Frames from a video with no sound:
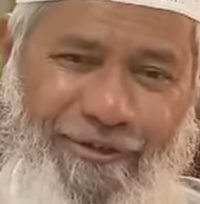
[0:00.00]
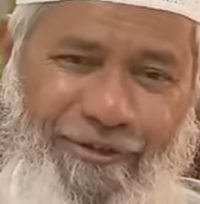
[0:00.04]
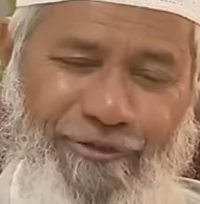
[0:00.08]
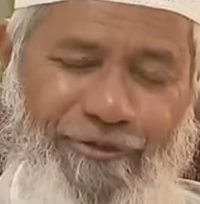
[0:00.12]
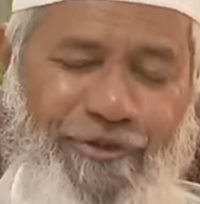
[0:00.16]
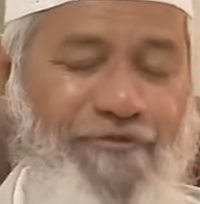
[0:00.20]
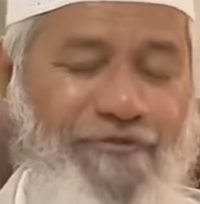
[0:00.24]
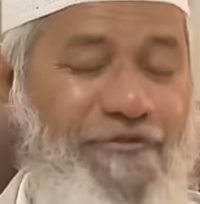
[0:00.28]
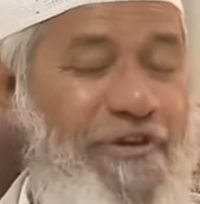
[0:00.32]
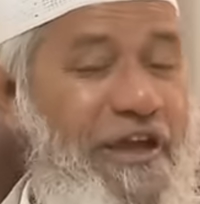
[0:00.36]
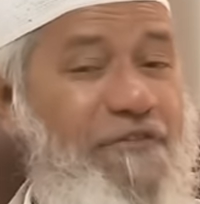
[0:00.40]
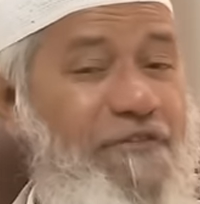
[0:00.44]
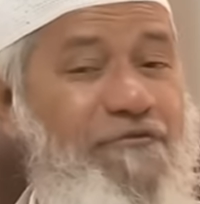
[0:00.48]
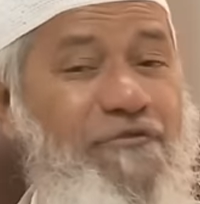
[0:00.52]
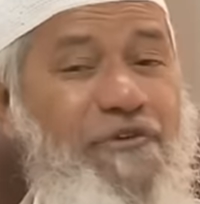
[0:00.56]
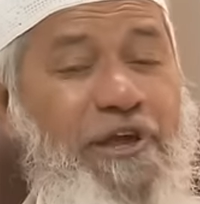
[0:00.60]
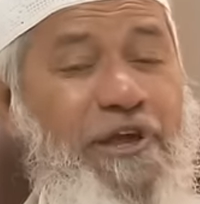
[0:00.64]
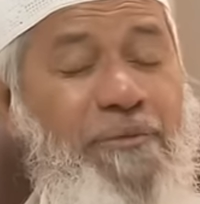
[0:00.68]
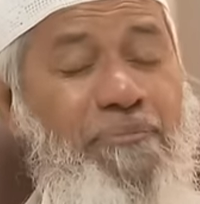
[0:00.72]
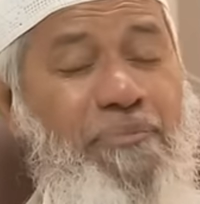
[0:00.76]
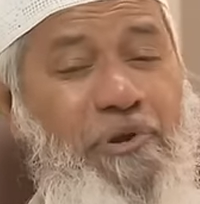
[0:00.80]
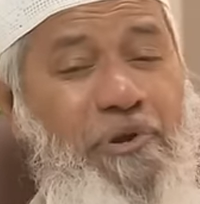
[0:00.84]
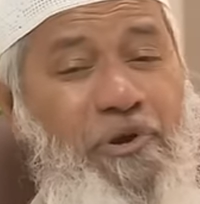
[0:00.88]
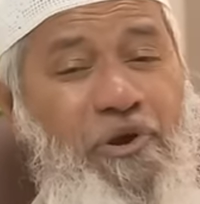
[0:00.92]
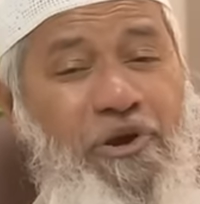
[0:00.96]
So we have to
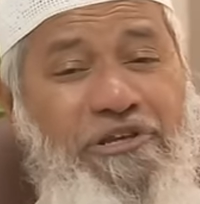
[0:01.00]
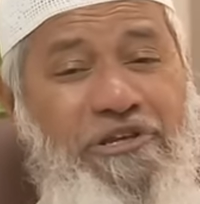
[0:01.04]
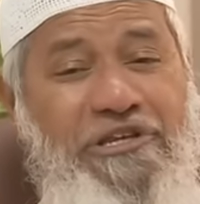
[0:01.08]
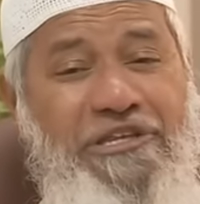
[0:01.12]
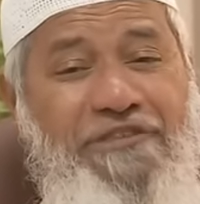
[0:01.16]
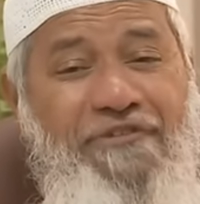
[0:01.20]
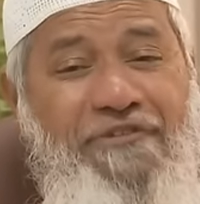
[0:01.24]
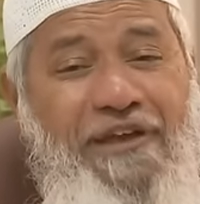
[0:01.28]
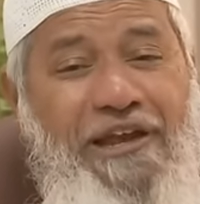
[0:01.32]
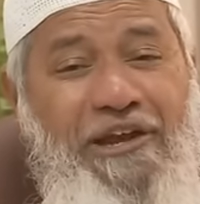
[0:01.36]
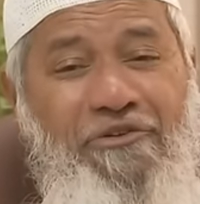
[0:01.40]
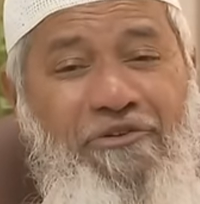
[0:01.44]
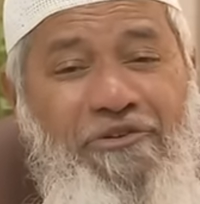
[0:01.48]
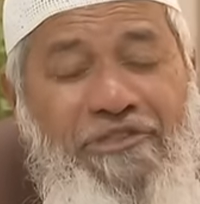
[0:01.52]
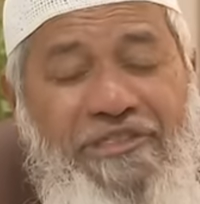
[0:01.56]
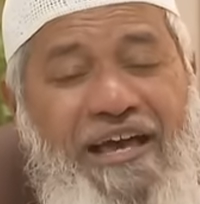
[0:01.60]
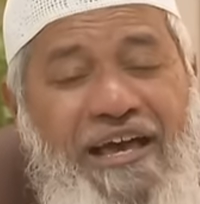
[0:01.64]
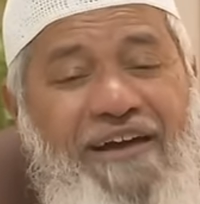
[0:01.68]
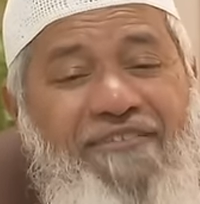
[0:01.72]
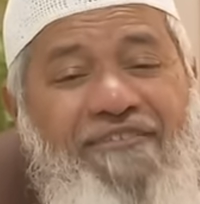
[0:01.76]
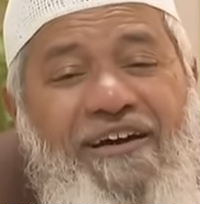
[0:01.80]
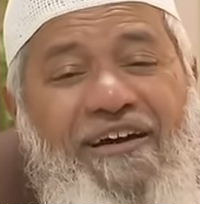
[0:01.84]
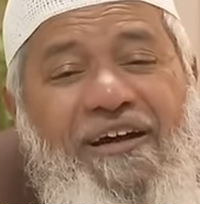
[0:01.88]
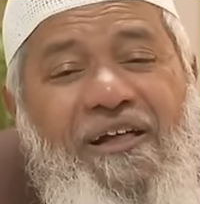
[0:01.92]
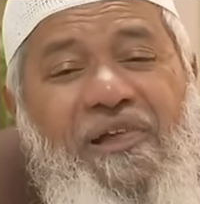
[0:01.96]
take precautions while doing
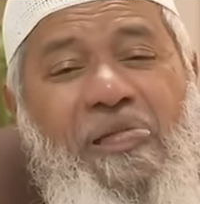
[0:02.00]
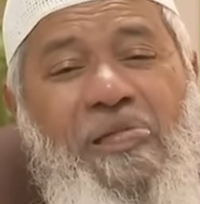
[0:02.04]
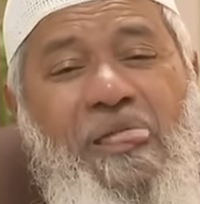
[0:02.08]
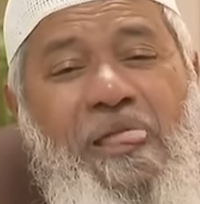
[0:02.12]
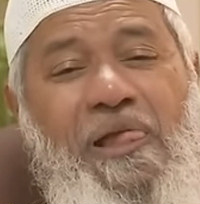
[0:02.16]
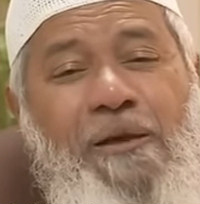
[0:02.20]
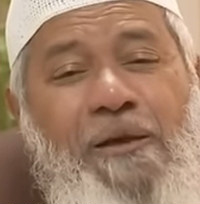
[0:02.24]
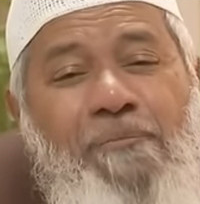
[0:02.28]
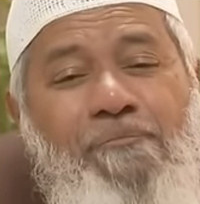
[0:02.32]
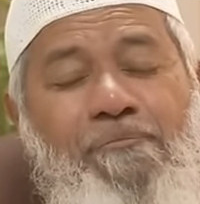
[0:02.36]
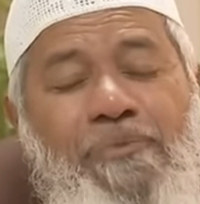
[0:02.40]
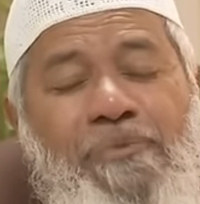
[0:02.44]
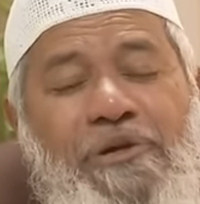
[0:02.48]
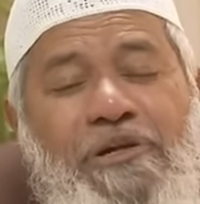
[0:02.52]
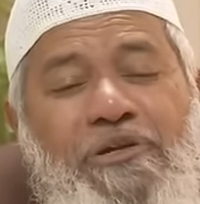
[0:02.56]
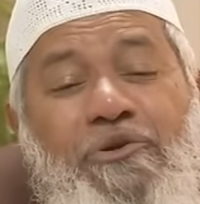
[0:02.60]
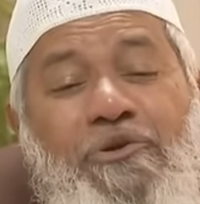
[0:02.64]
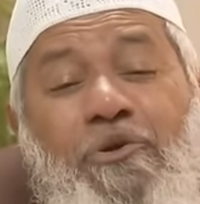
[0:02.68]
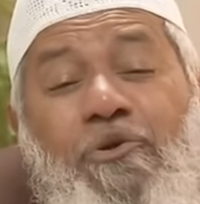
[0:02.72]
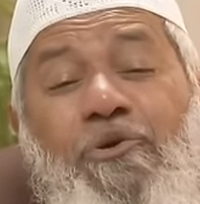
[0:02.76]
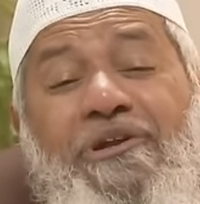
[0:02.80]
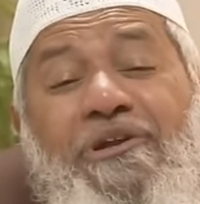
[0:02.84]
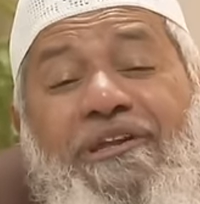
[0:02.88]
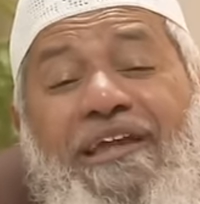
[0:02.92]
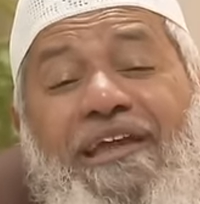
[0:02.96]
dawah, but
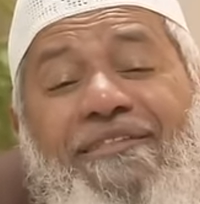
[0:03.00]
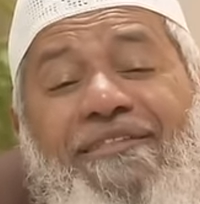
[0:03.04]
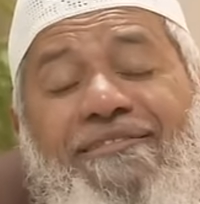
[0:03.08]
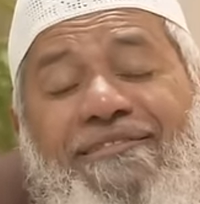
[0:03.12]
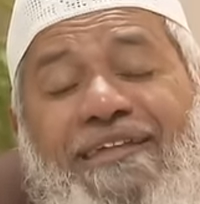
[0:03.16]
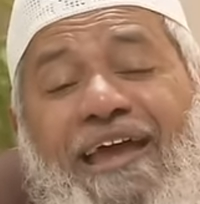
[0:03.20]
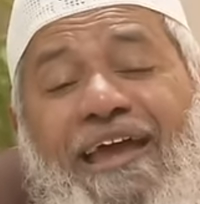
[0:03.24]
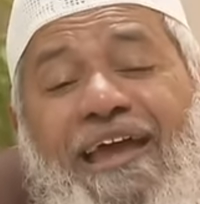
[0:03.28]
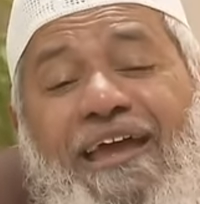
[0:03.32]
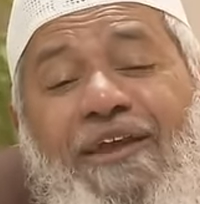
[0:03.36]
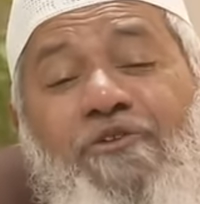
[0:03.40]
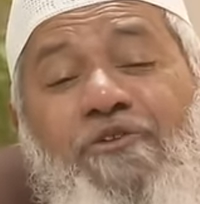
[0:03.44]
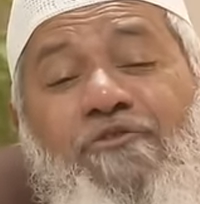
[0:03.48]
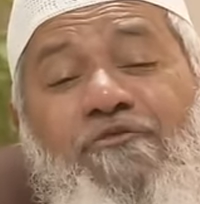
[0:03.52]
don't get scared.